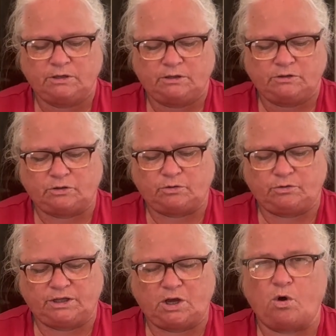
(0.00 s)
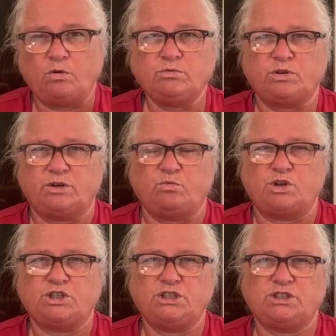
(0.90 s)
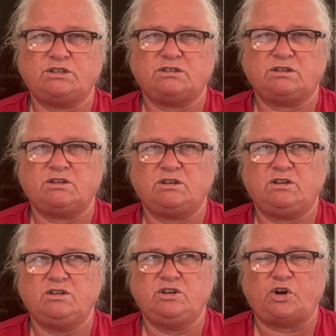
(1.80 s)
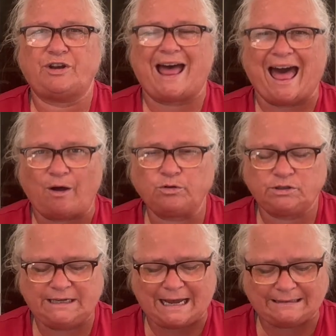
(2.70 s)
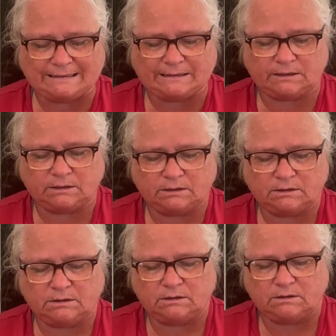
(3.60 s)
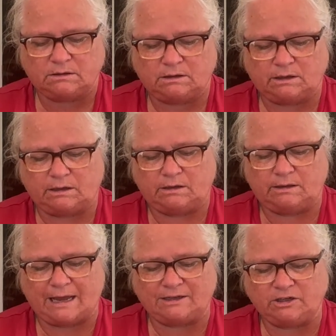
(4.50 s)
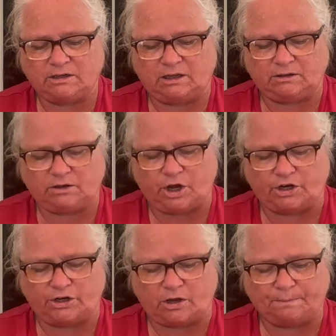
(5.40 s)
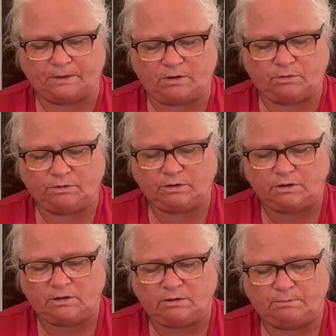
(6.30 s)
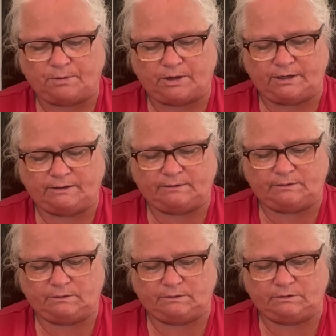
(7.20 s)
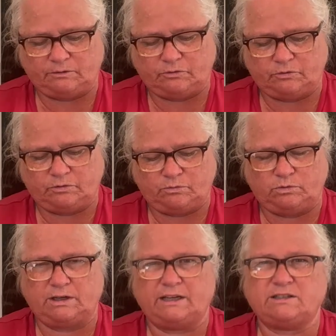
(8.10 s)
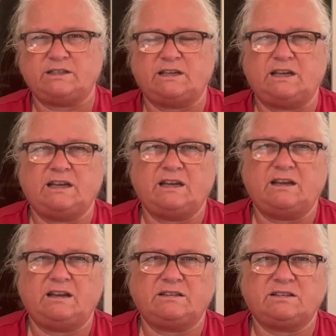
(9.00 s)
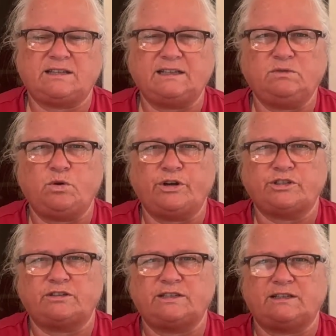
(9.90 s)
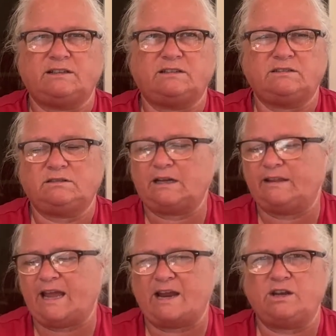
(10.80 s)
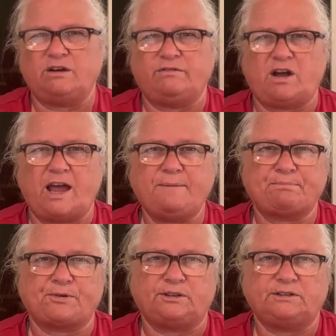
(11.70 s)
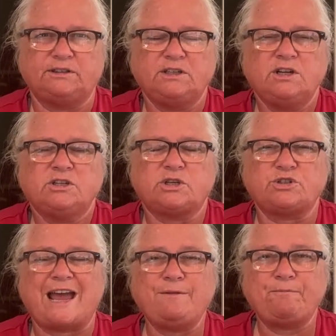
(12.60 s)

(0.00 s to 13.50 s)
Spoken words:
so the old one wasn't gone out yet. They had cut it up though, but it still works until the end of April. So she had a